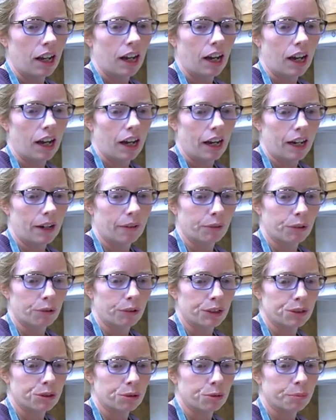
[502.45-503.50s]
I am
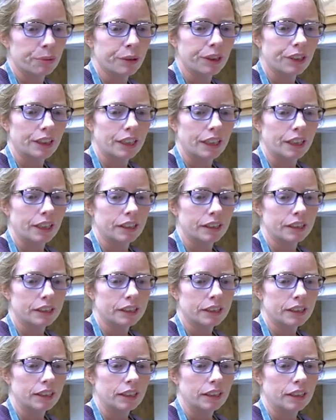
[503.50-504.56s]
going to put these